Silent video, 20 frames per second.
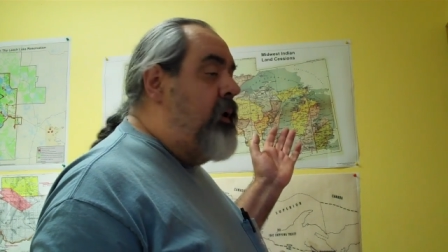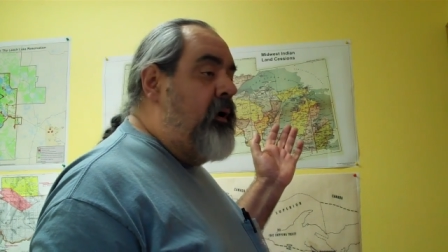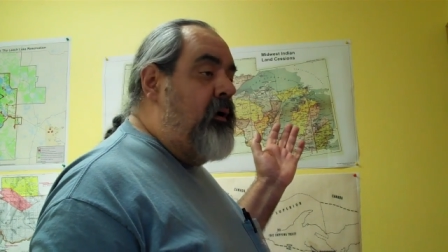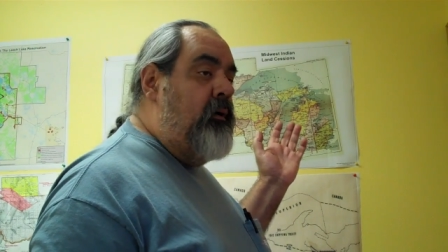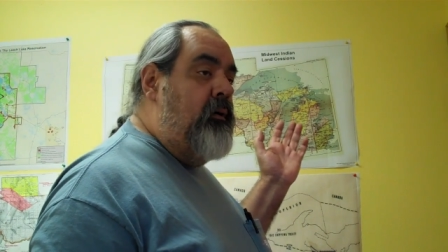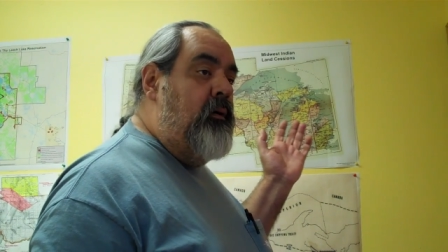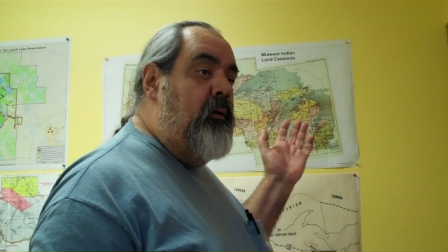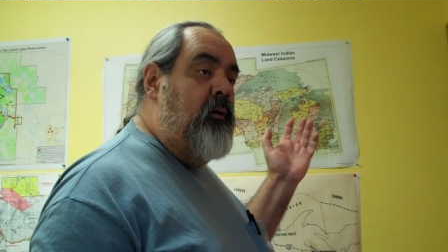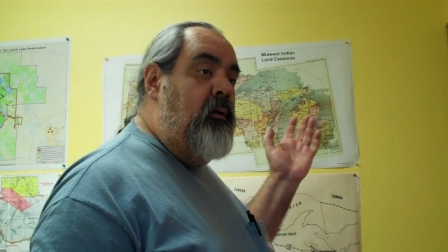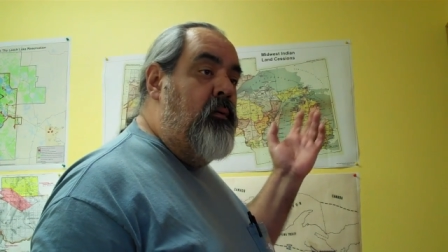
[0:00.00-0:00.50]

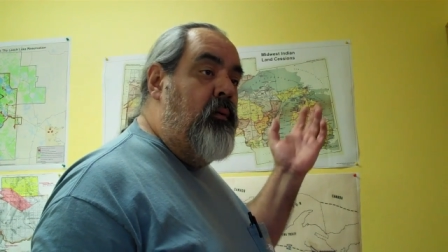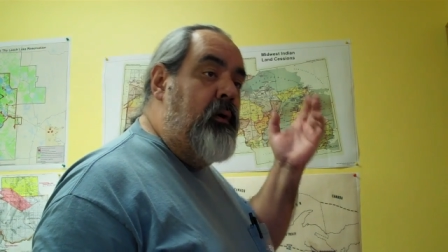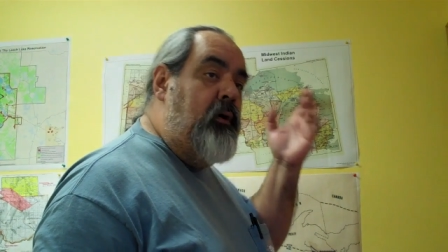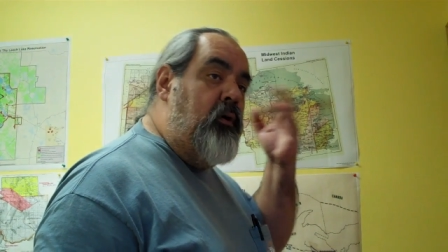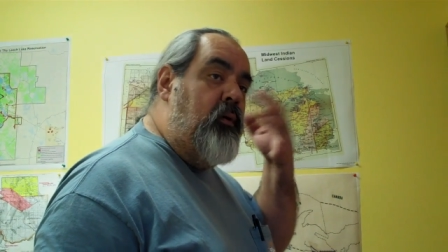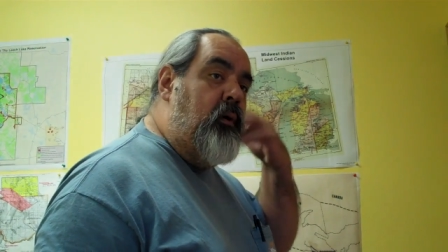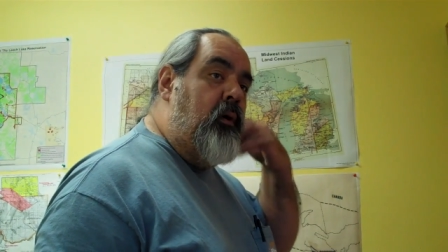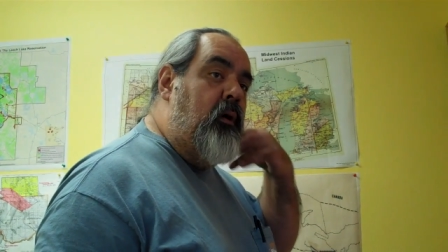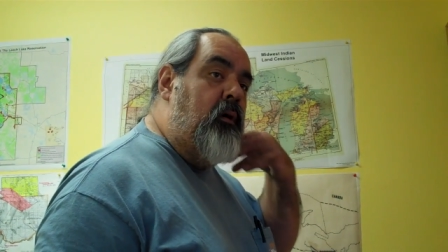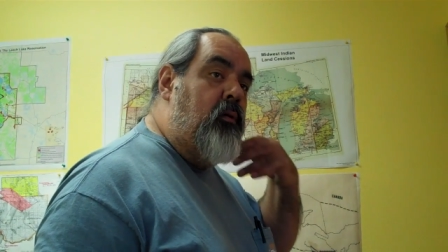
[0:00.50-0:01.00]
but
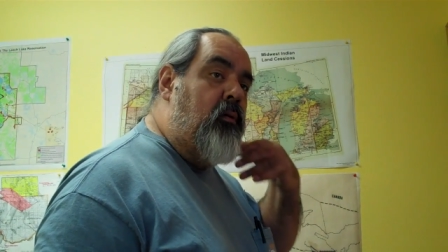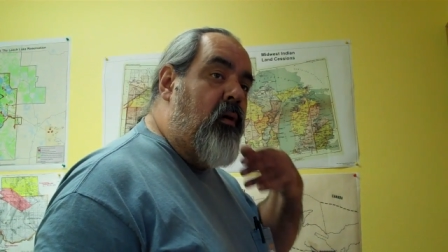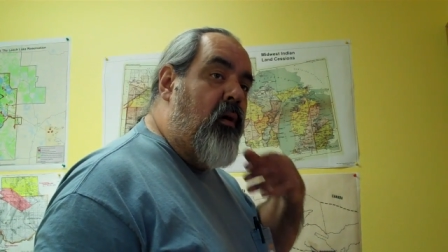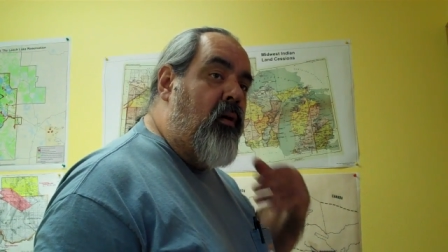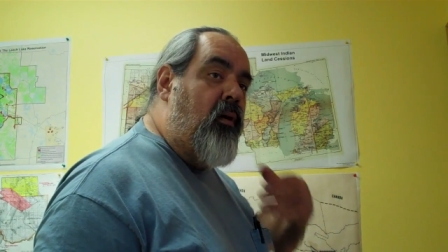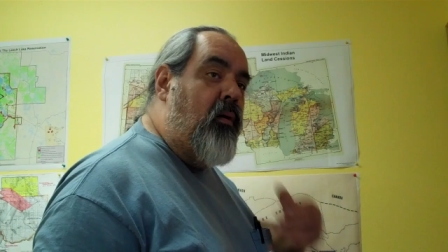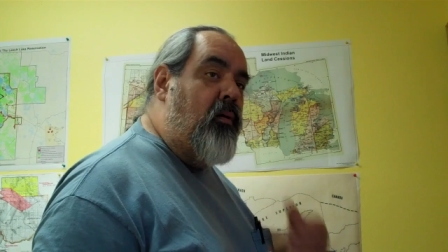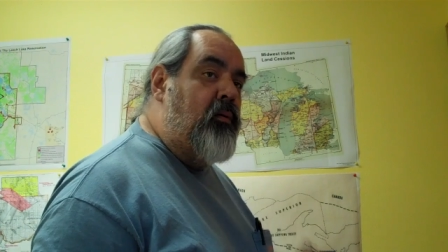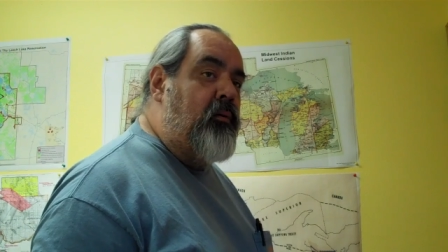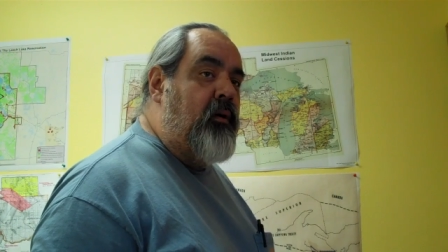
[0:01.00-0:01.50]
we do it under
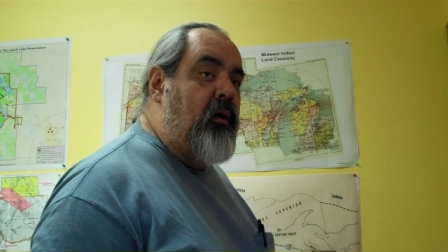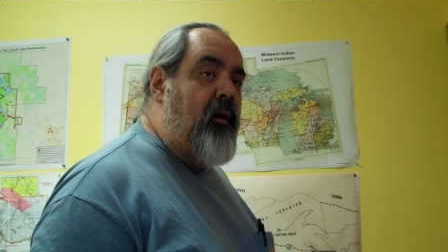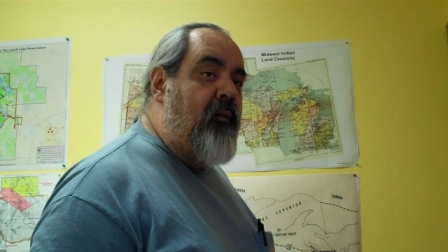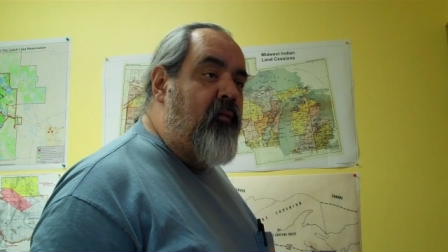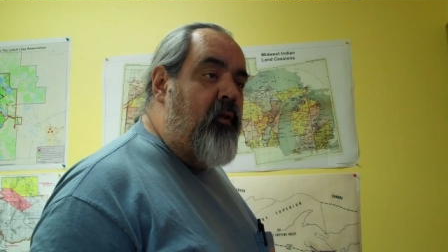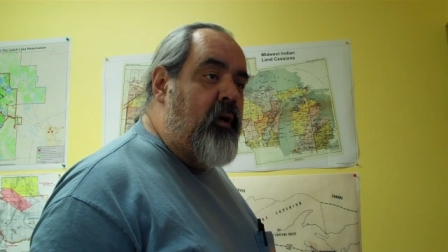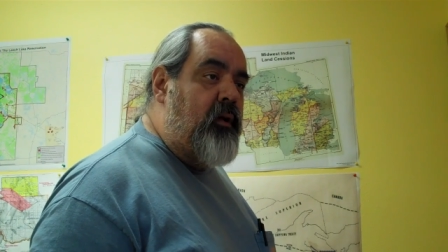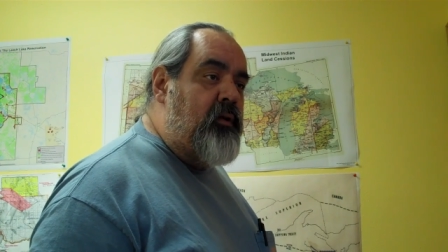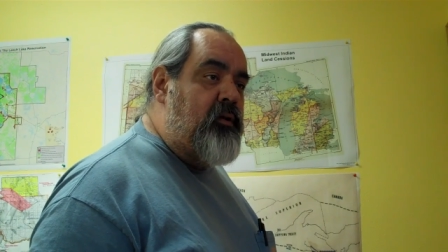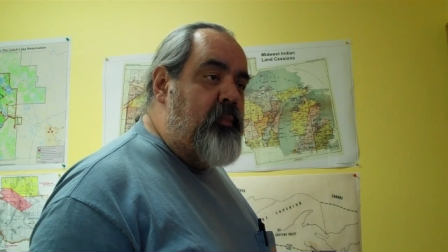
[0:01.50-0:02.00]
our own
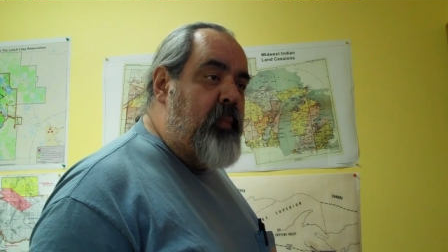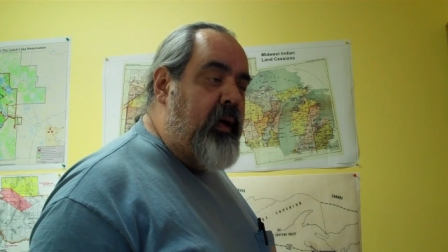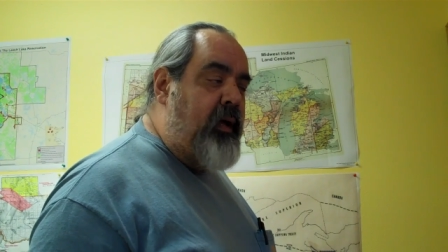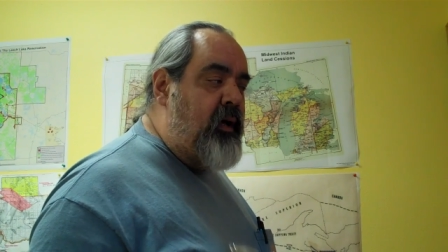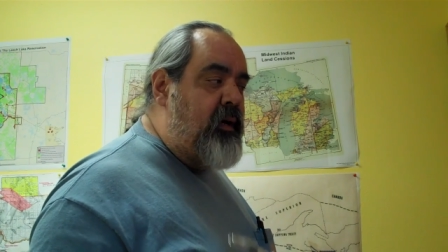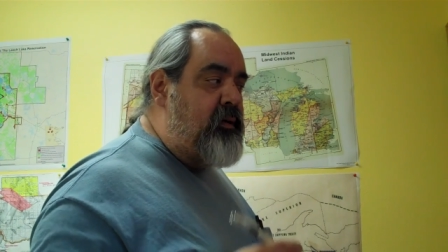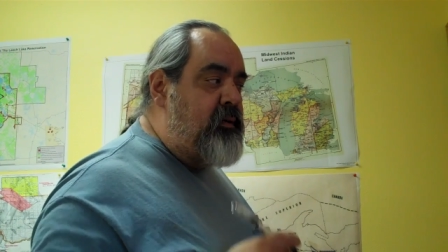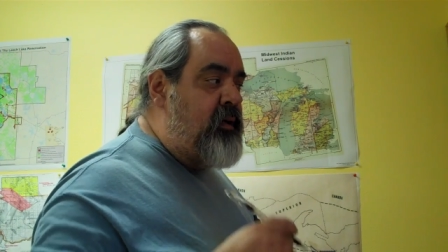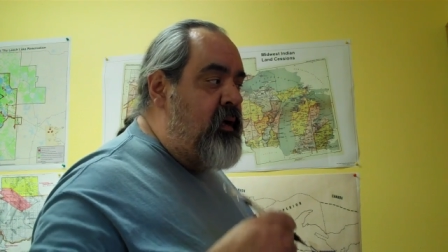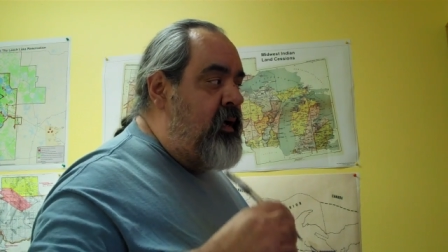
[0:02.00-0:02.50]
governance
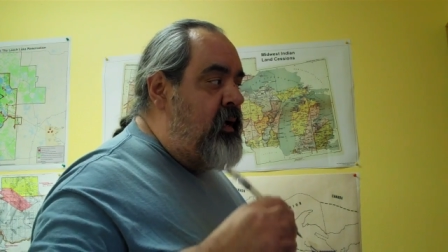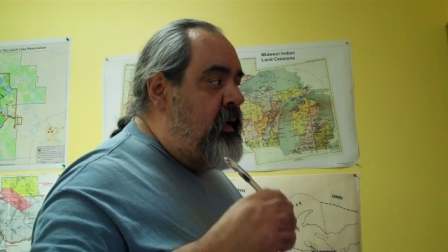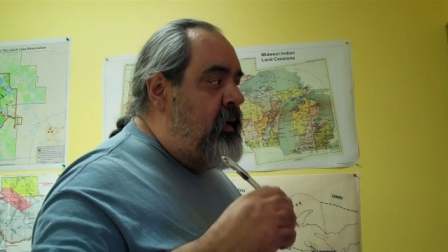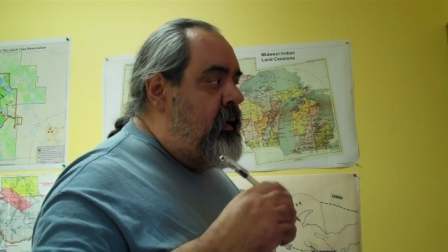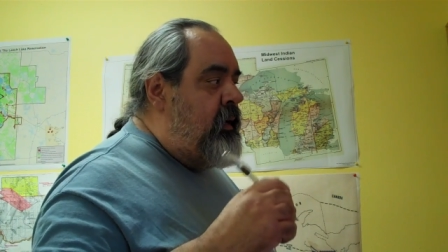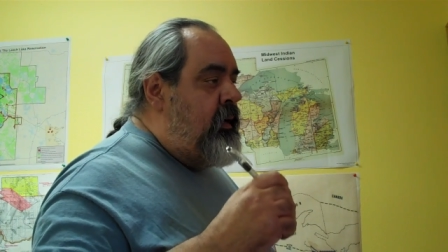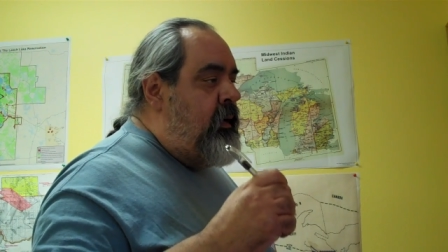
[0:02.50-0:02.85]
because